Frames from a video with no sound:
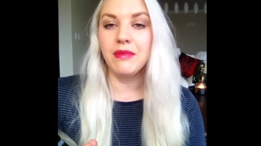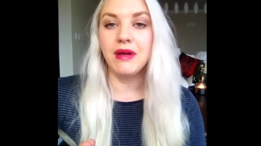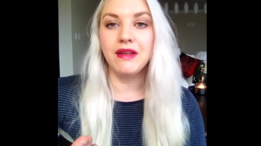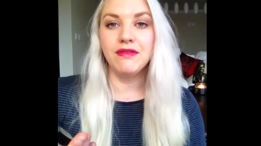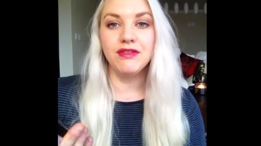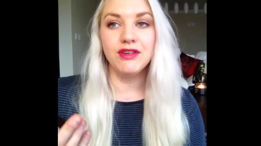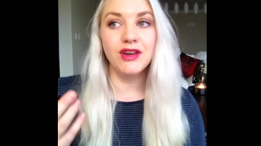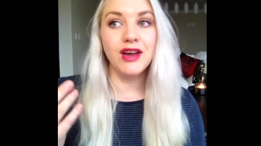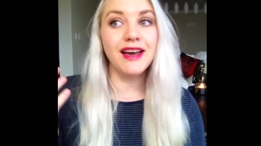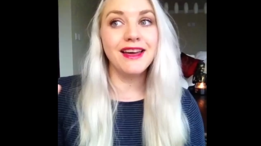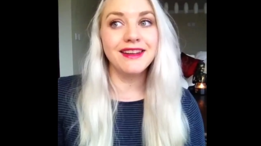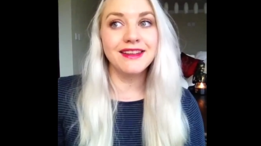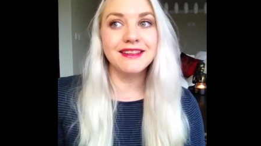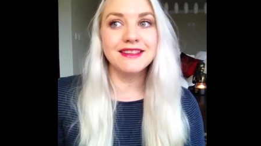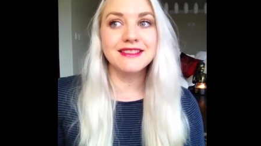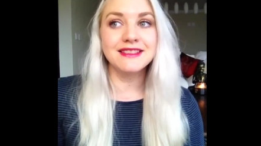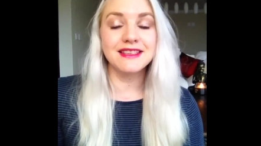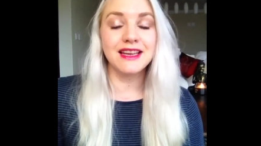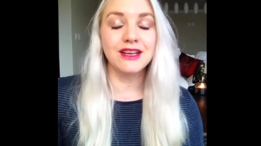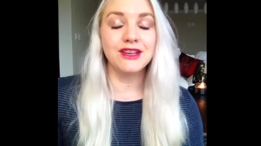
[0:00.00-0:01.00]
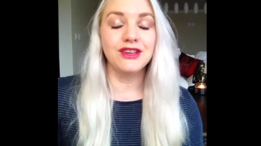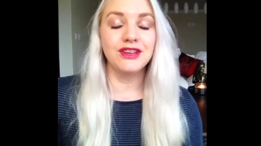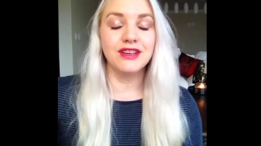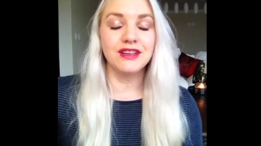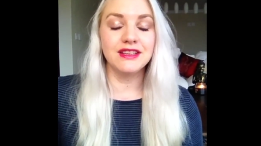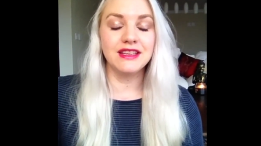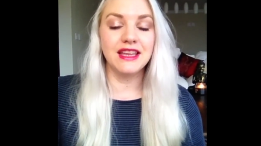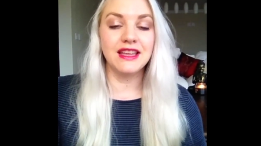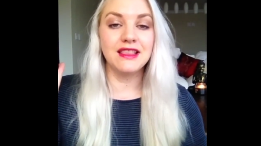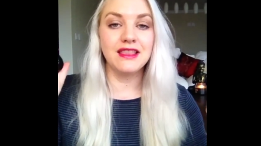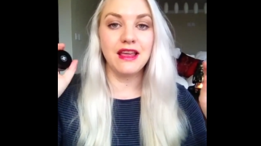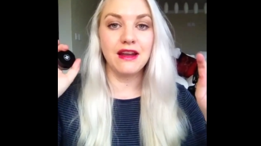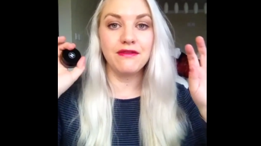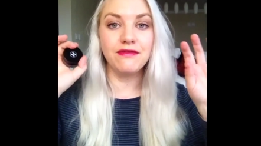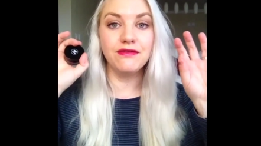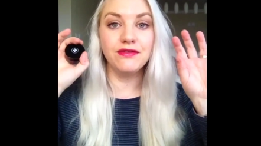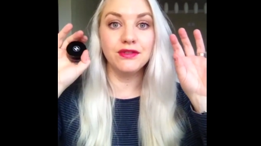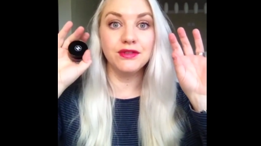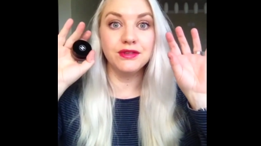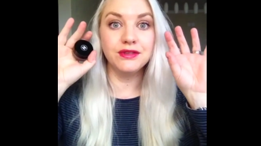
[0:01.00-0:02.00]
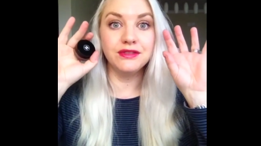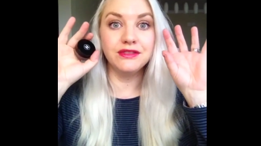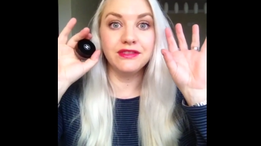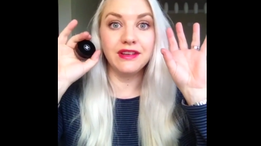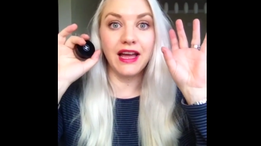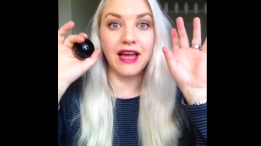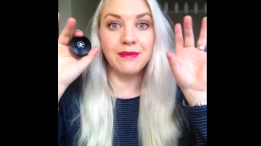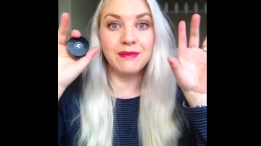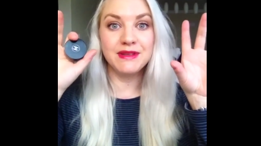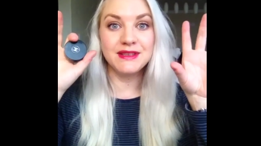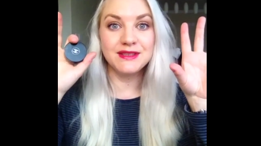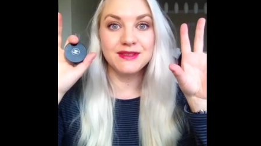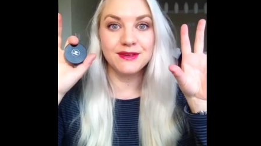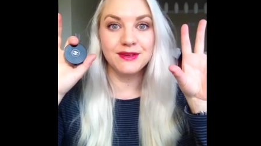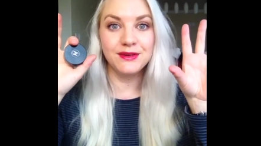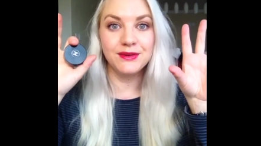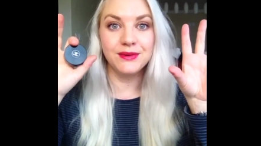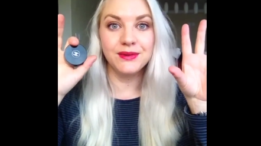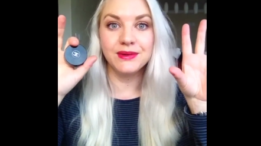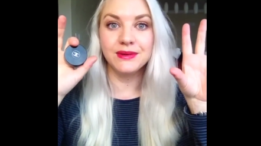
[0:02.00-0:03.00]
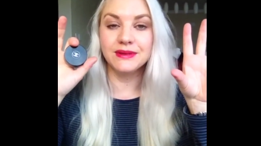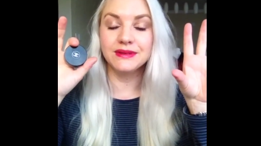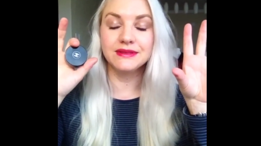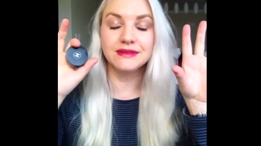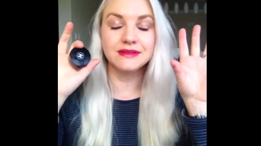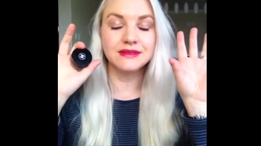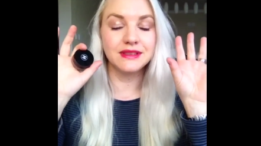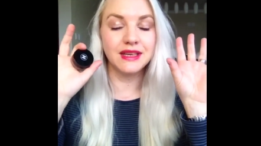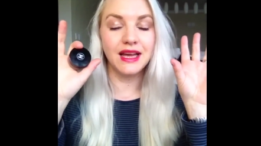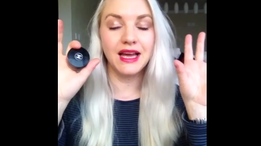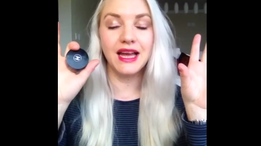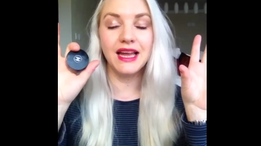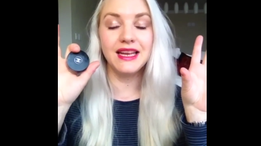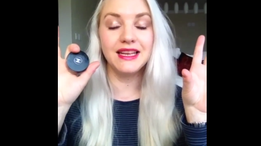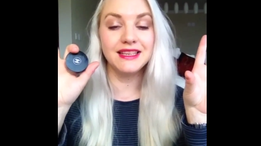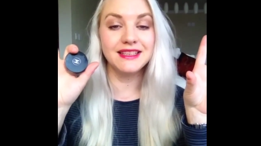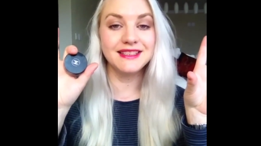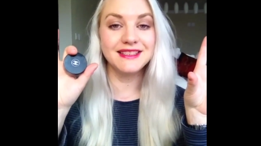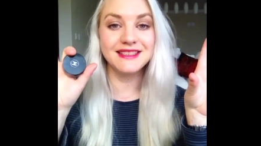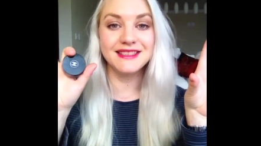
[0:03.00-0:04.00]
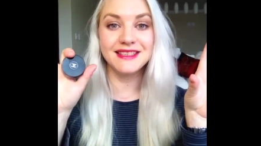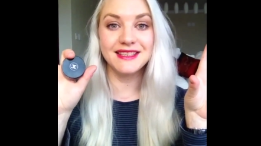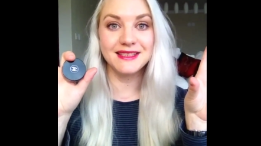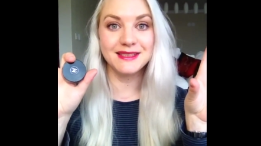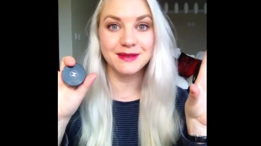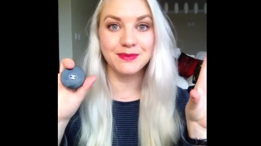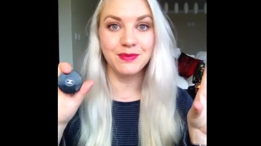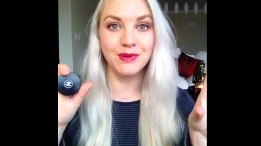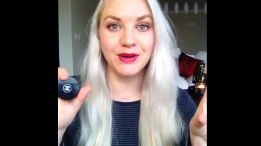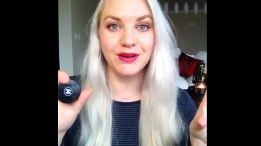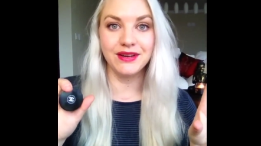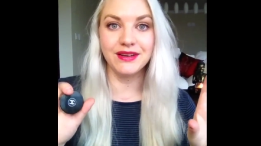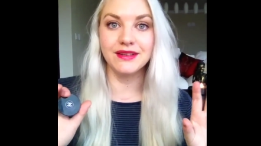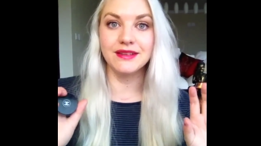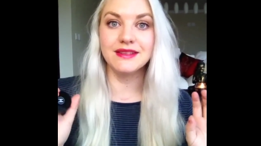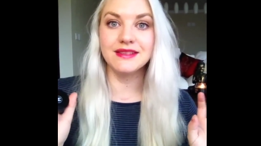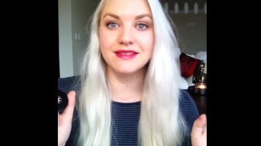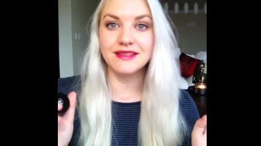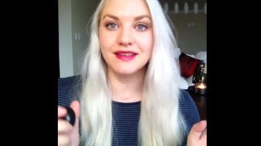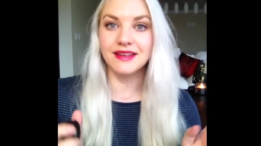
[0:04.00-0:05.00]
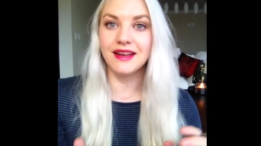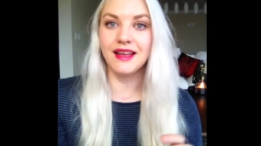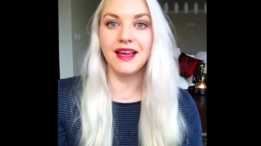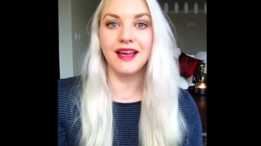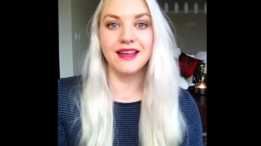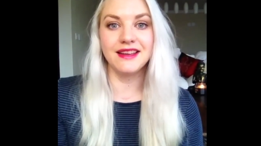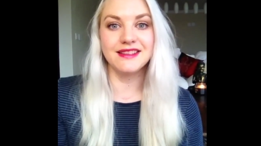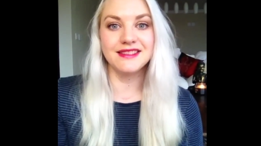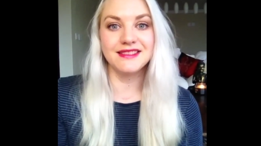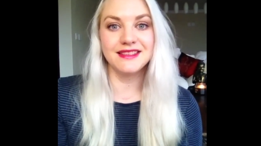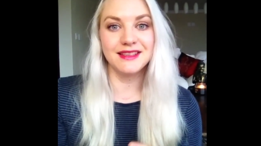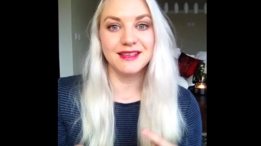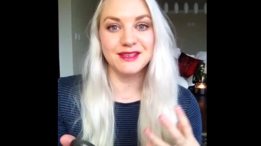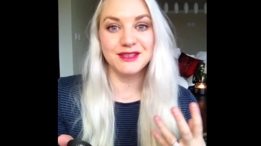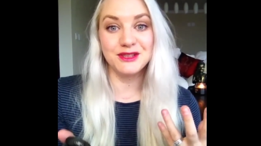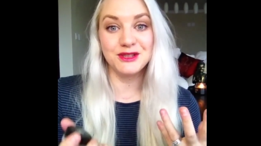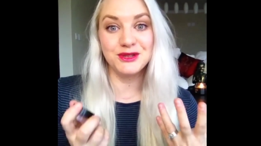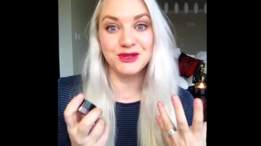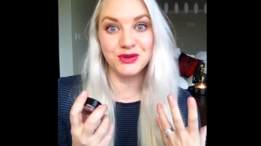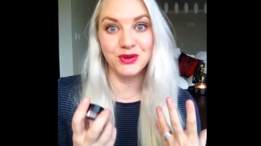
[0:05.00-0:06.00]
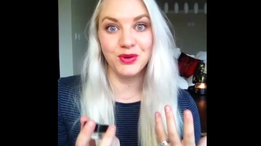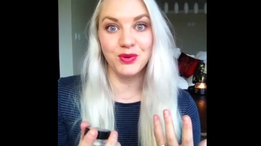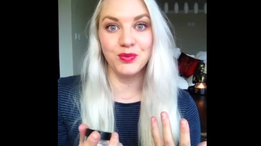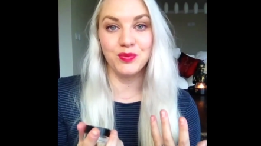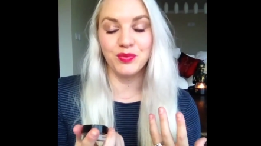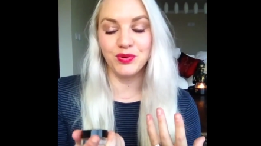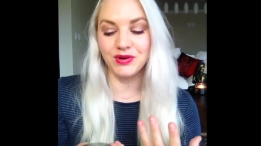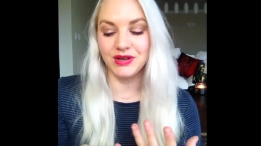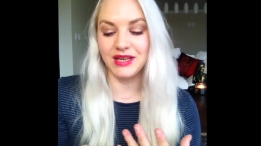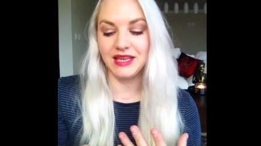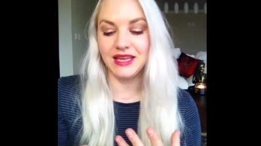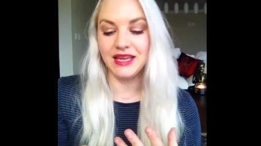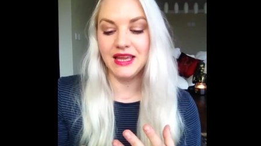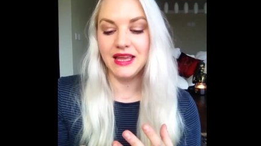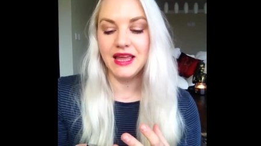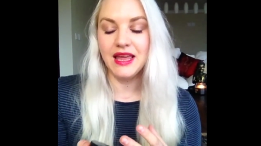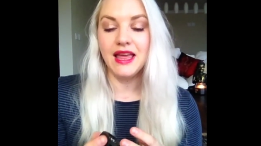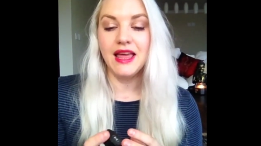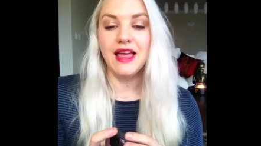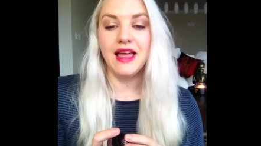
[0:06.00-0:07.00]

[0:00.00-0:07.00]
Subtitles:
If you go out in the sun, you're going to get that full diamonds on your eyelids experience that I just think is so pretty.